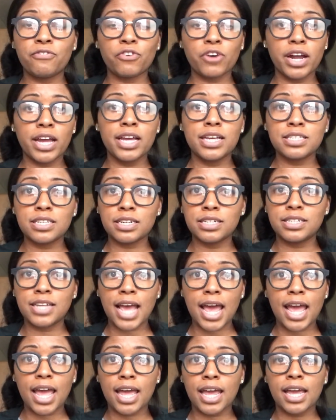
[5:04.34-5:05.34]
phrase a
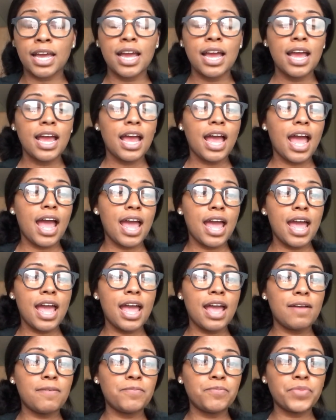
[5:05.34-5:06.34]
day.
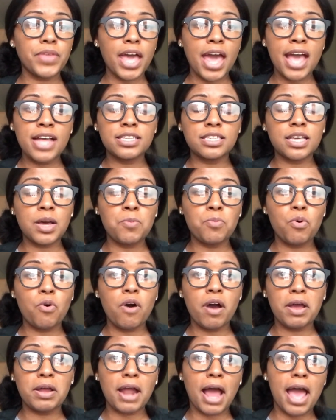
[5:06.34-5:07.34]
And at some
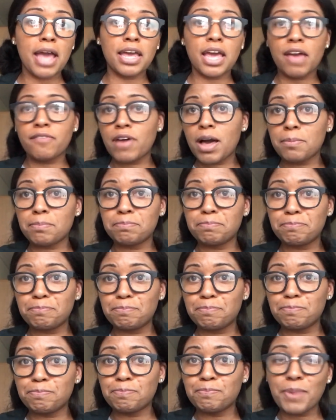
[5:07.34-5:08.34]
point, I gave up.
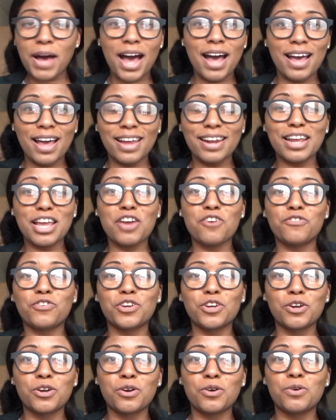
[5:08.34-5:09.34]
But if
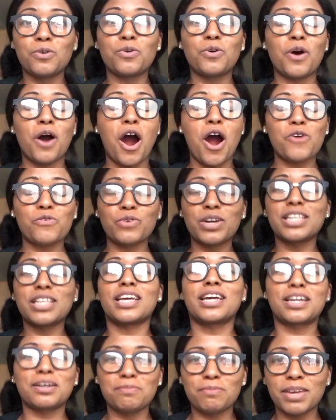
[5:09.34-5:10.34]
you are
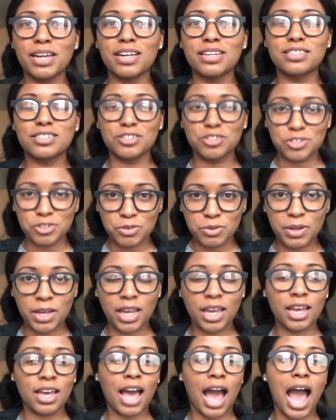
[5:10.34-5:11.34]
really committed to
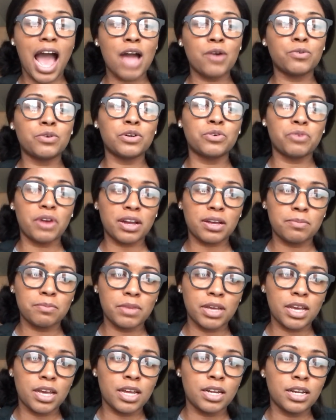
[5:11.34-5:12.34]
doing it, I would
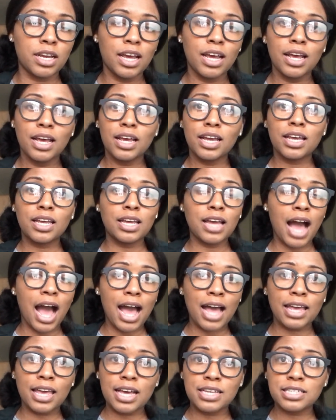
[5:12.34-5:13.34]
recommend
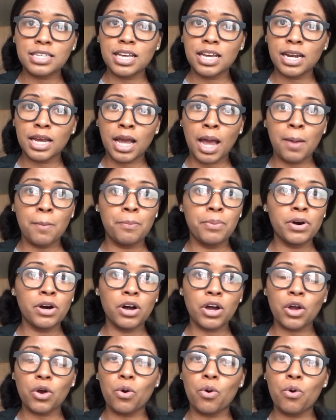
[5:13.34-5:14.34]
I guess, getting a
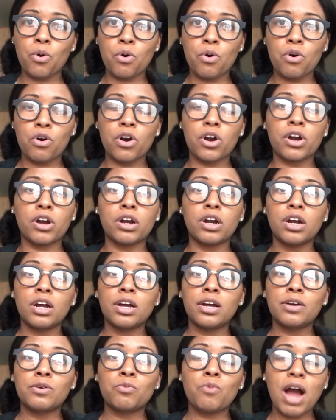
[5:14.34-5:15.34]
book or
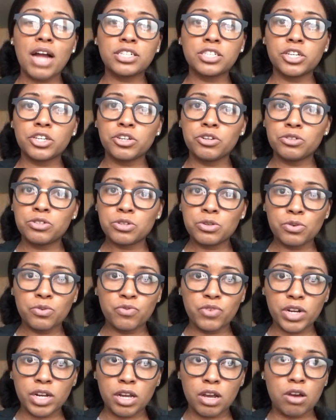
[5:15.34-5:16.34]
watching YouTube
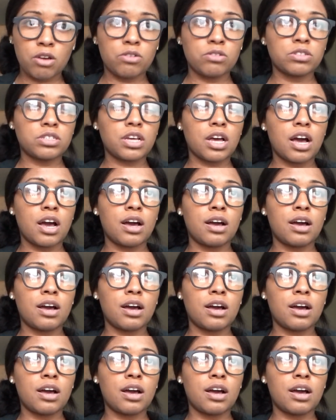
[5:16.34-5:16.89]
videos,